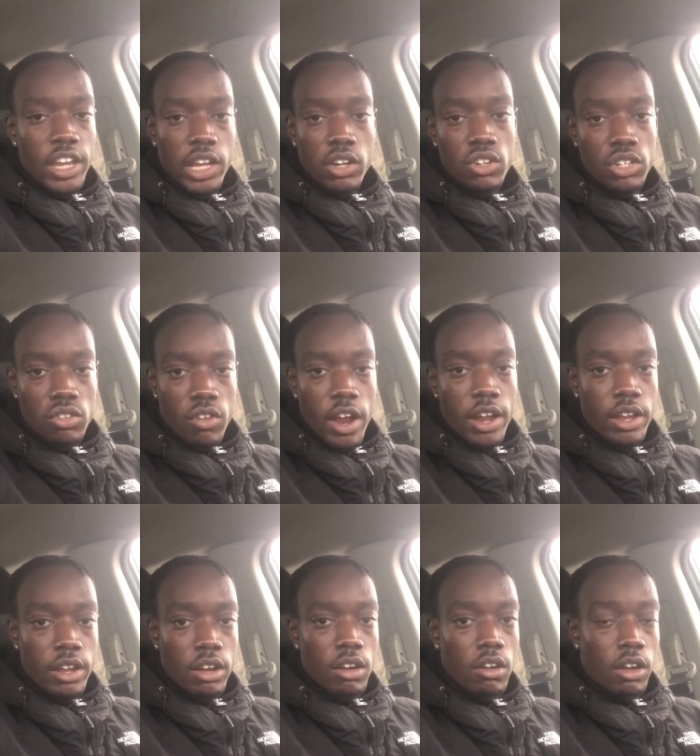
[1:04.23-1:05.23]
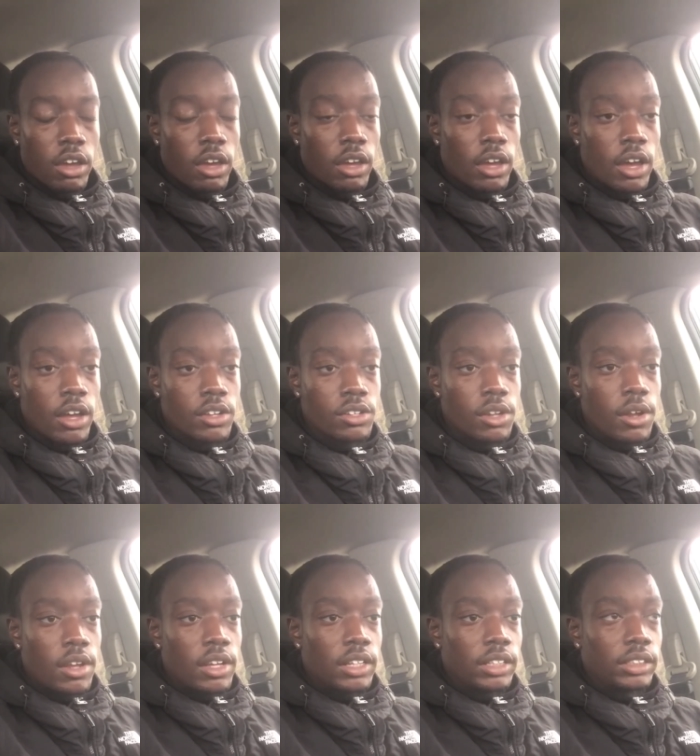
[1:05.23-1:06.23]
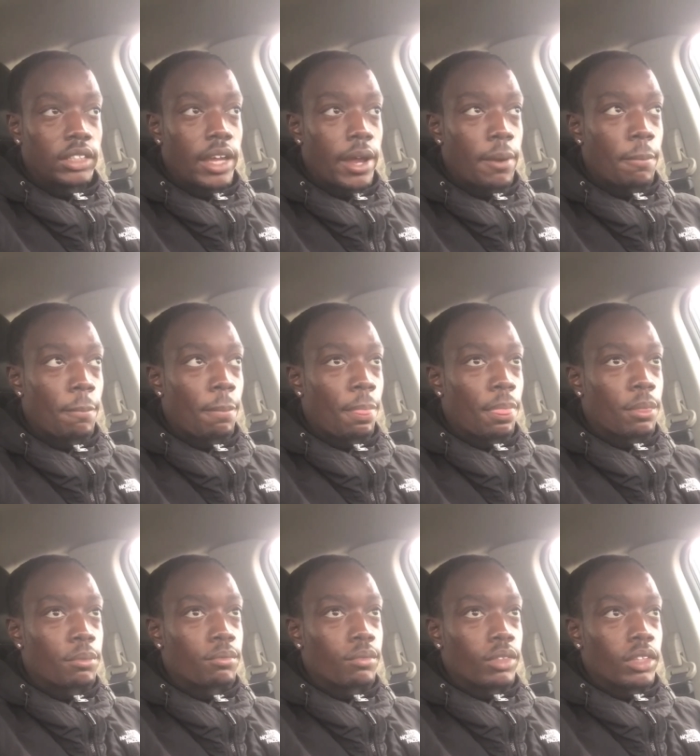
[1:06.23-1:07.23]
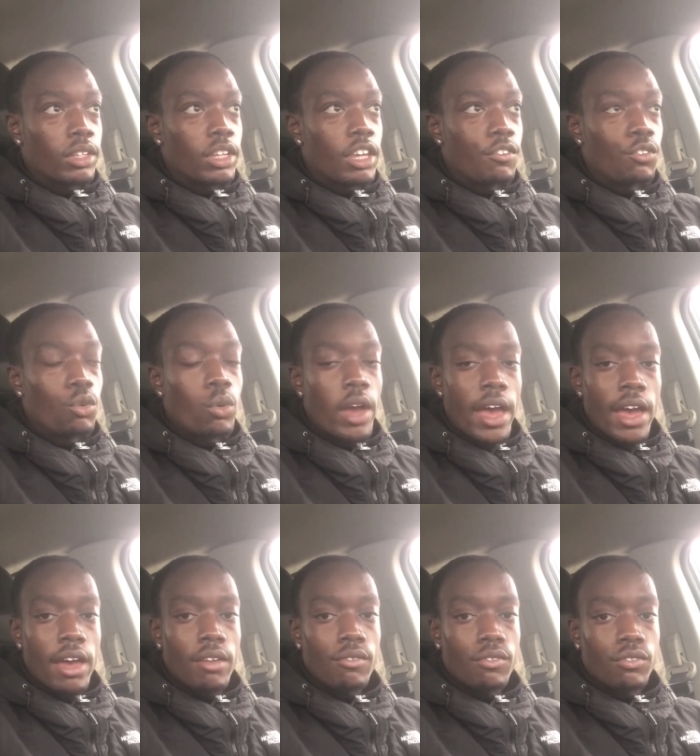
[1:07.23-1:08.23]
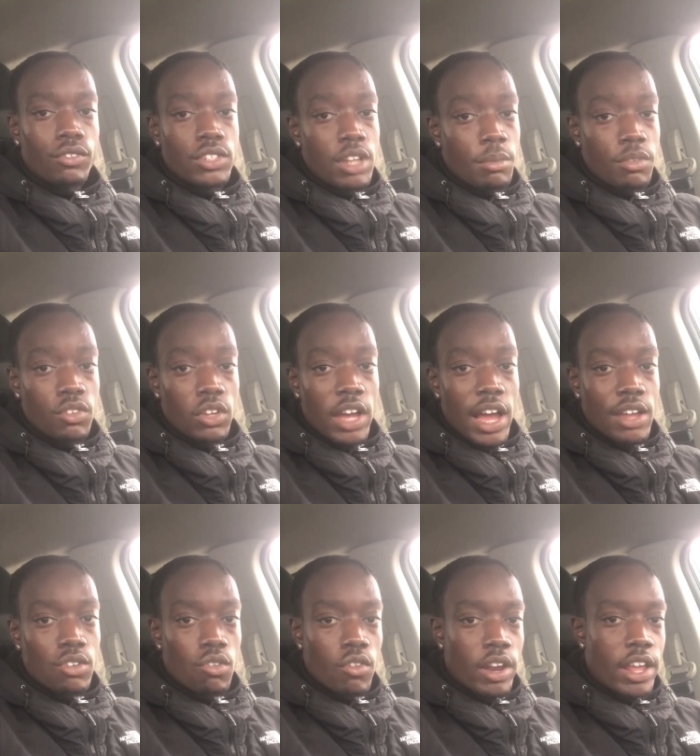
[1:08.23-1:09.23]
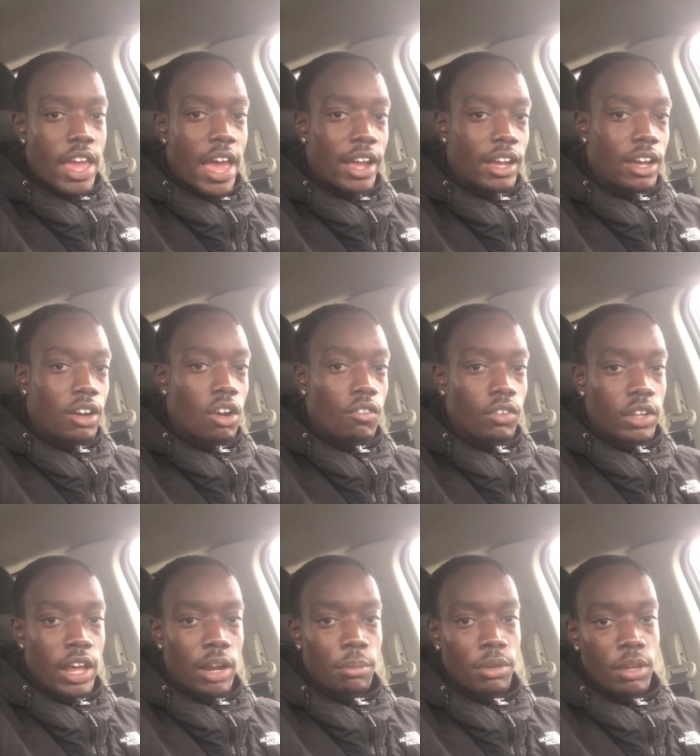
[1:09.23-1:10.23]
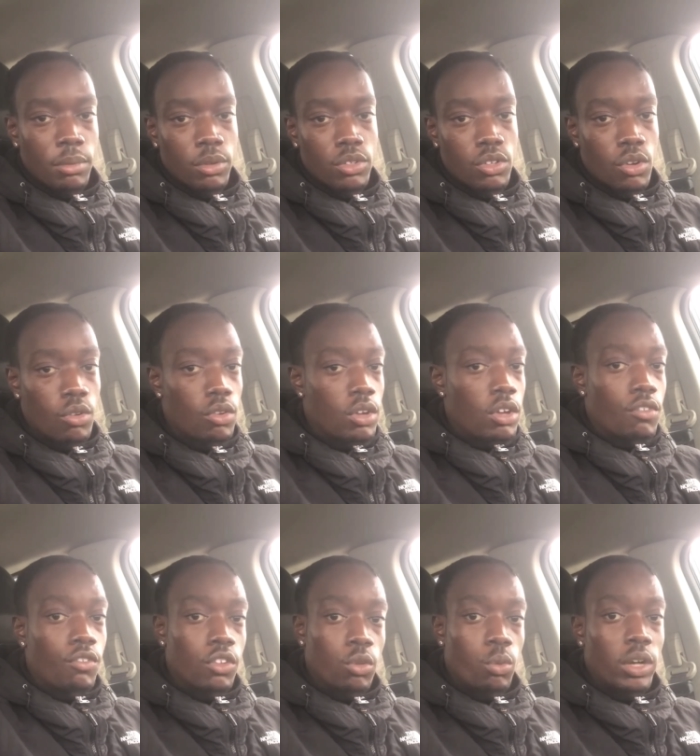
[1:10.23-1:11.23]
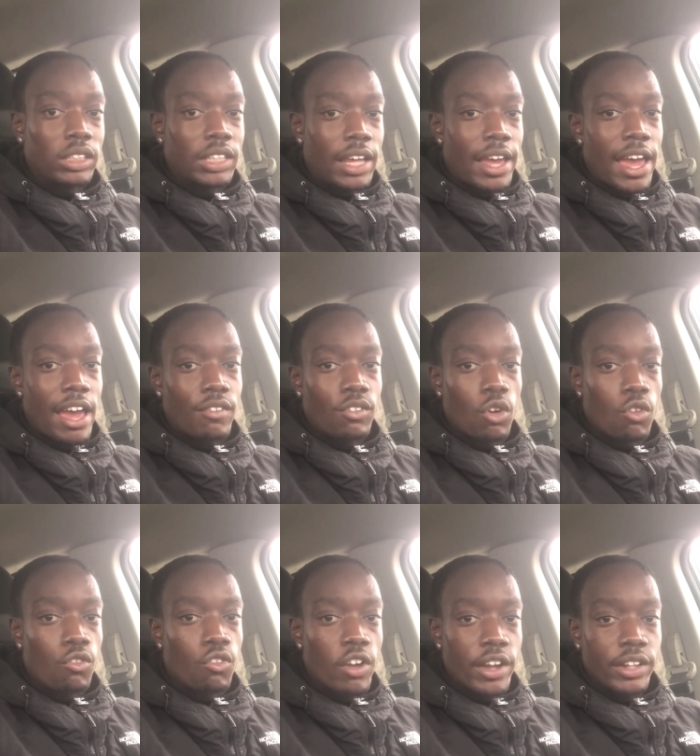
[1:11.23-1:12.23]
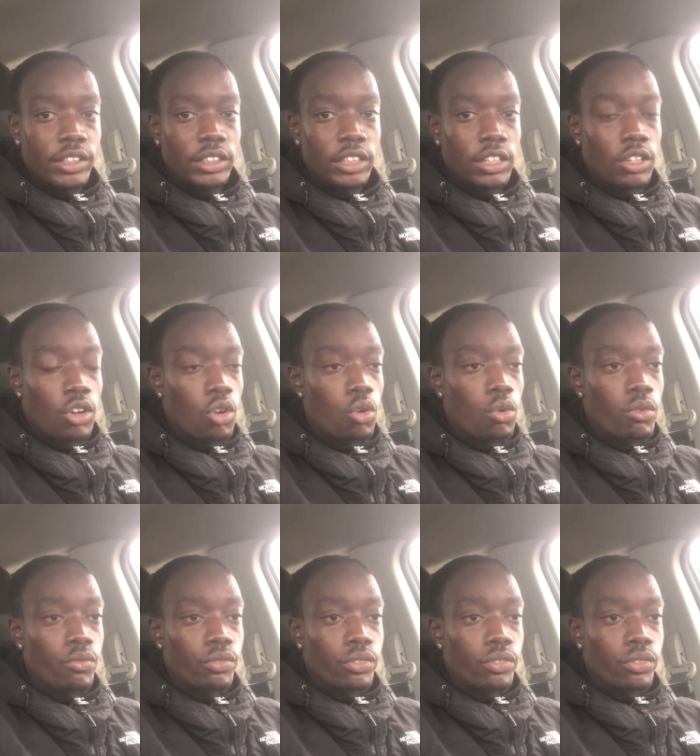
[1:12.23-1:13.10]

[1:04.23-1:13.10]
energy right here okay guys is that if you have some of you guys already had cut off a lot of people so for the ones that have no friends and no